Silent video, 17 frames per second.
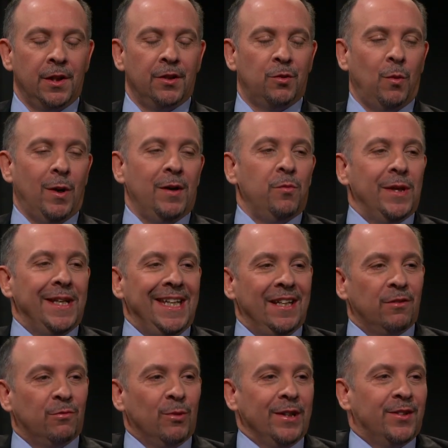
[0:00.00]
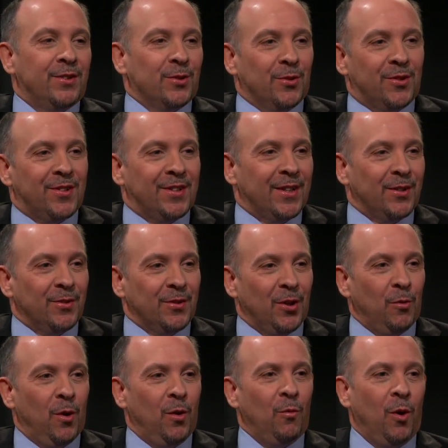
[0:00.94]
So why did we need a research center,
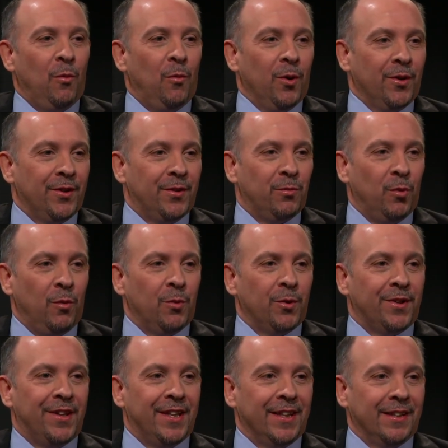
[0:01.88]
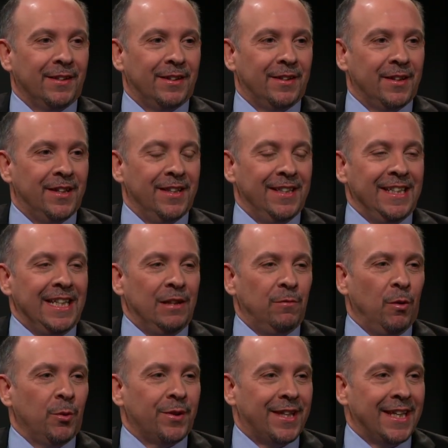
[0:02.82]
though? What was the need?
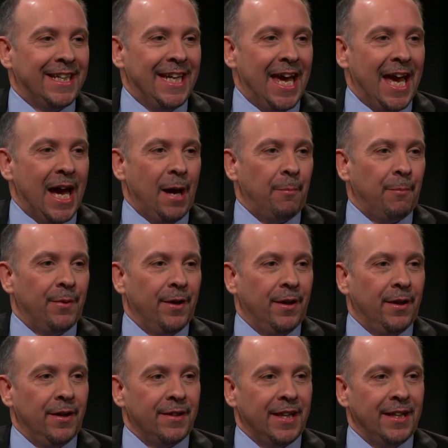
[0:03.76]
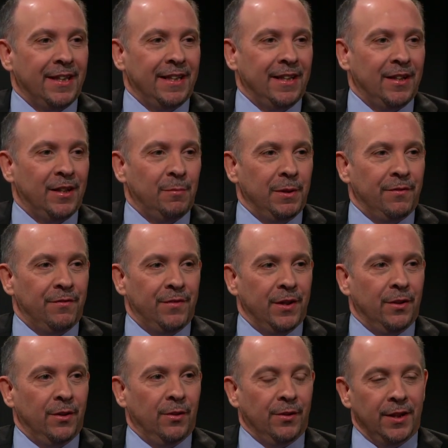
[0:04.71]
What was the gap that needed to be
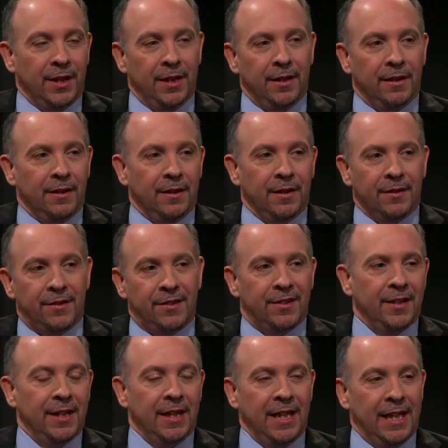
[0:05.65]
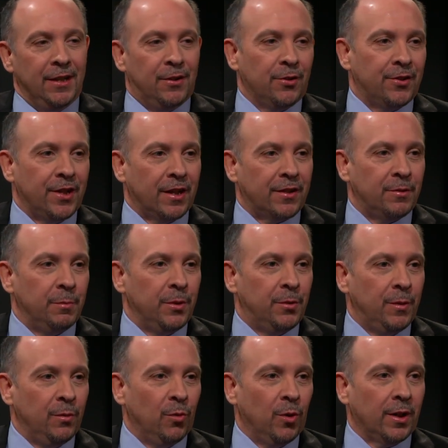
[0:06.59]
filled in this intersection
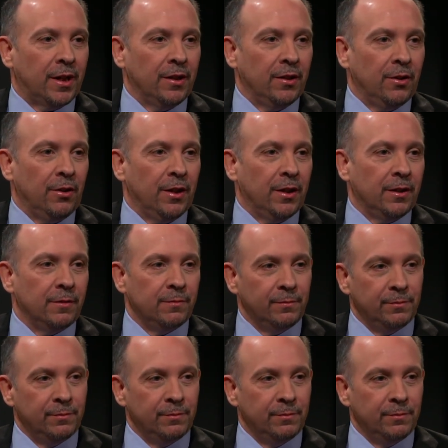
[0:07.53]
between work and learning?